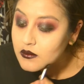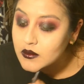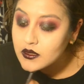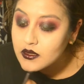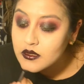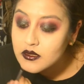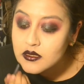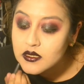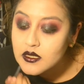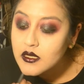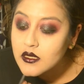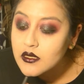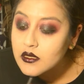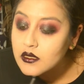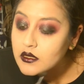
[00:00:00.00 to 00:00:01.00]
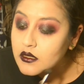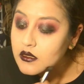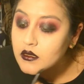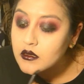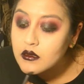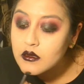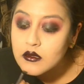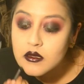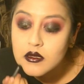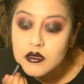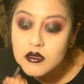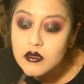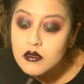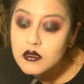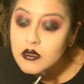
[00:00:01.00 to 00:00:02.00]
wait a second.
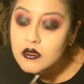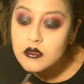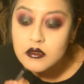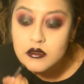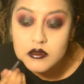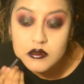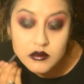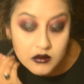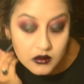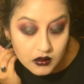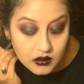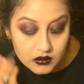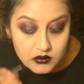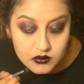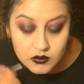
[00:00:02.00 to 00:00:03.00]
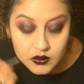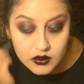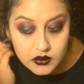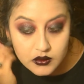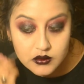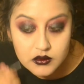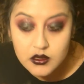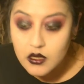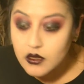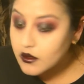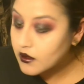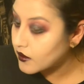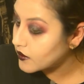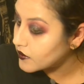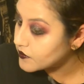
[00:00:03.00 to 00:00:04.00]
Just wait a
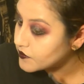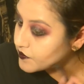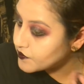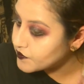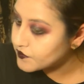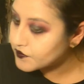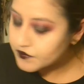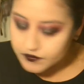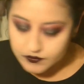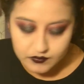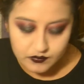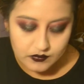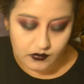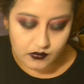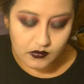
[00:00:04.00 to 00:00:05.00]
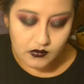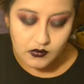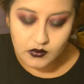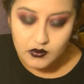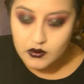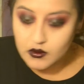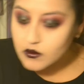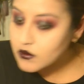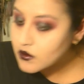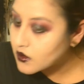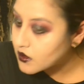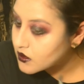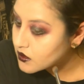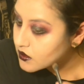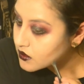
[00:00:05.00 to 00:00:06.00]
second. I want
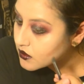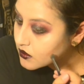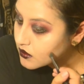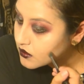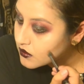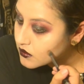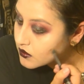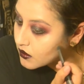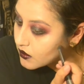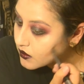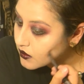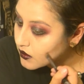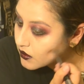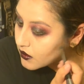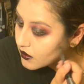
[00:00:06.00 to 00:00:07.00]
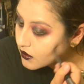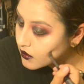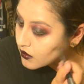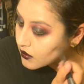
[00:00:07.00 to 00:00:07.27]
that just a little darker.